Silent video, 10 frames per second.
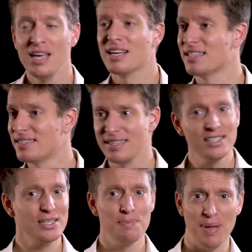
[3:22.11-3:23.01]

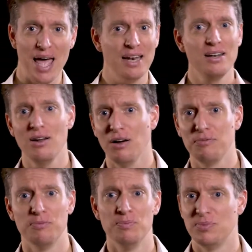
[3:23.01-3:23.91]
consistent pattern
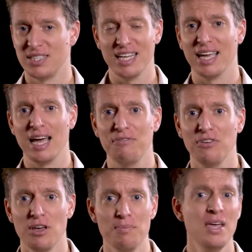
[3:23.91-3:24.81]
of sticking up for
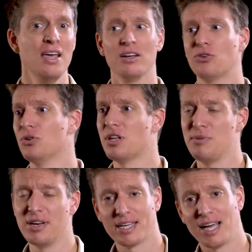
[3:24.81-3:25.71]
them, good
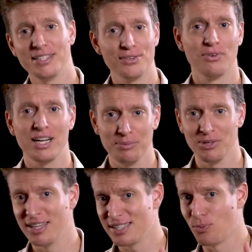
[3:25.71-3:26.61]
communication right up to
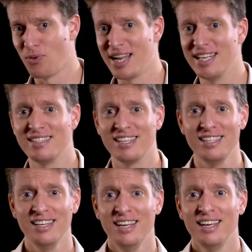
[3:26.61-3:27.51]
this one incident.